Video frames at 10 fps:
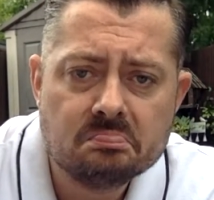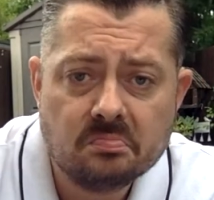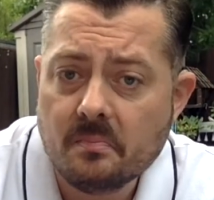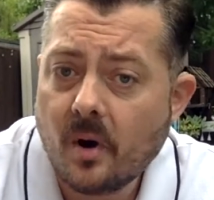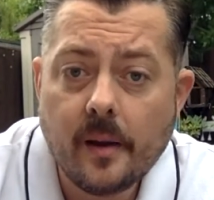
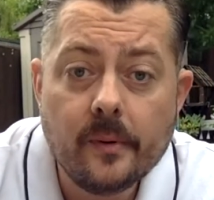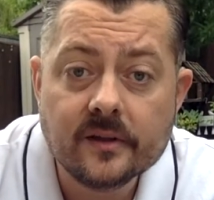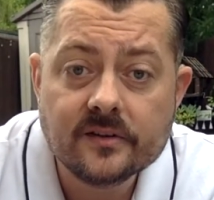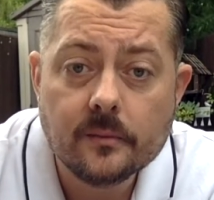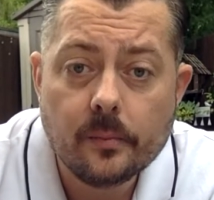It might be
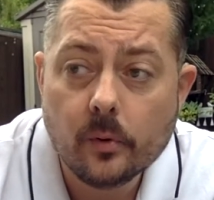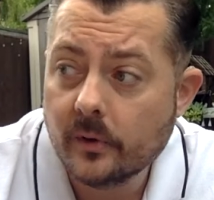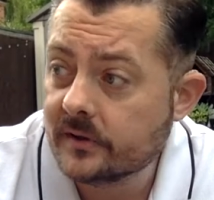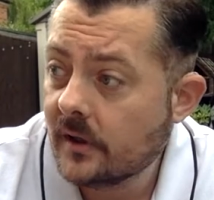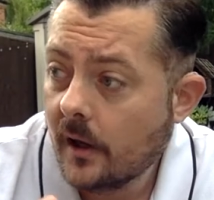as simple
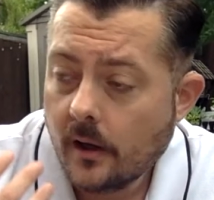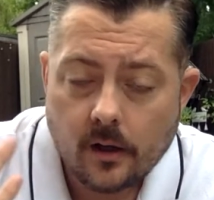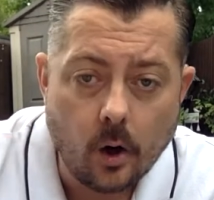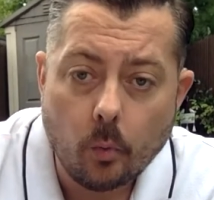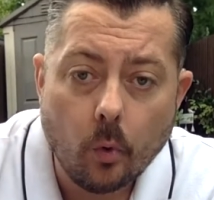as
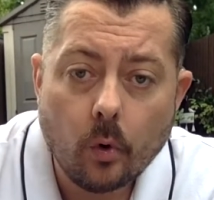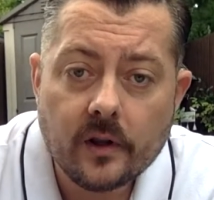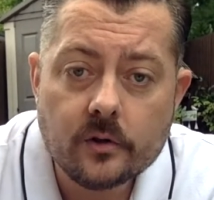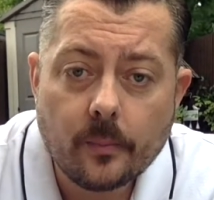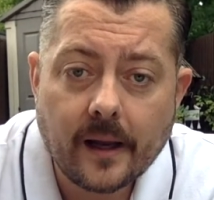a wall
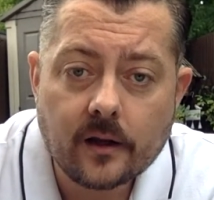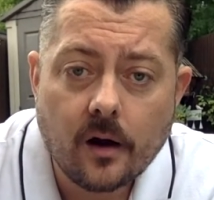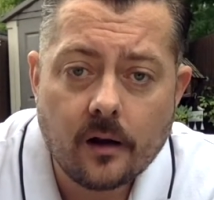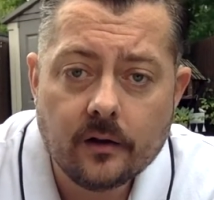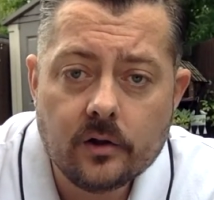in your back
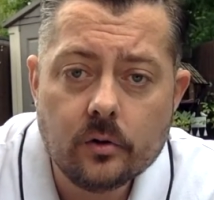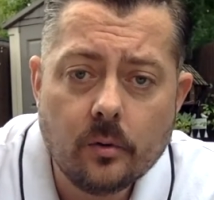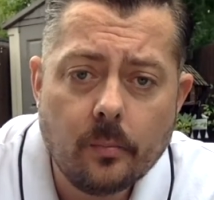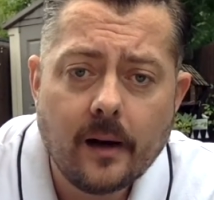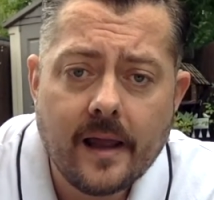garden that you
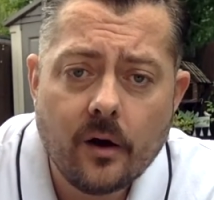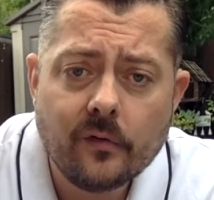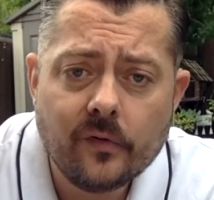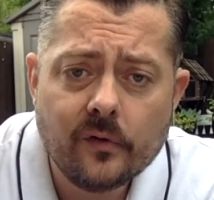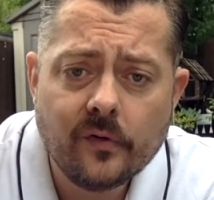can play it
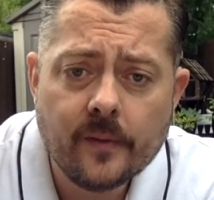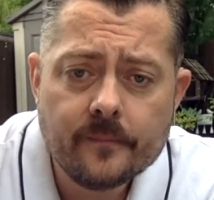off of.